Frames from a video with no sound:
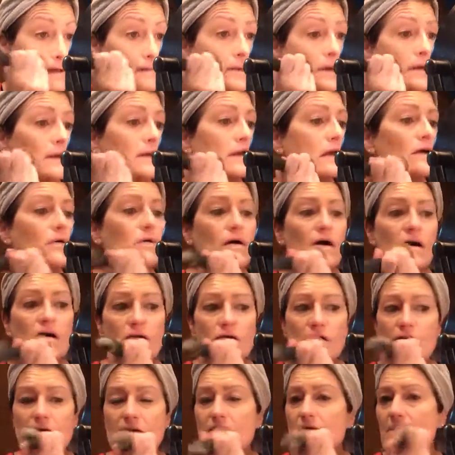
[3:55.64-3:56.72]
I'm going to
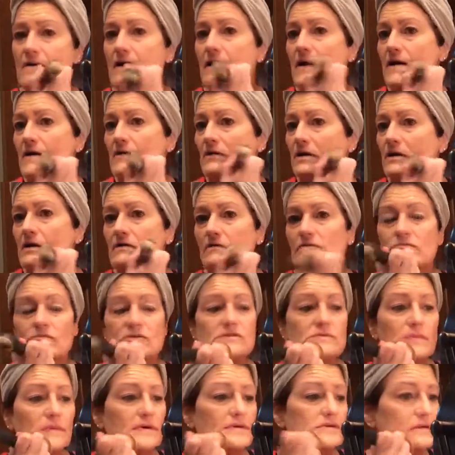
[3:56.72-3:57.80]
go all over,
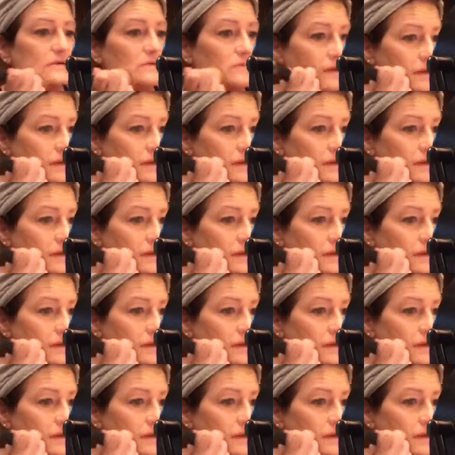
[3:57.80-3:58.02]
especially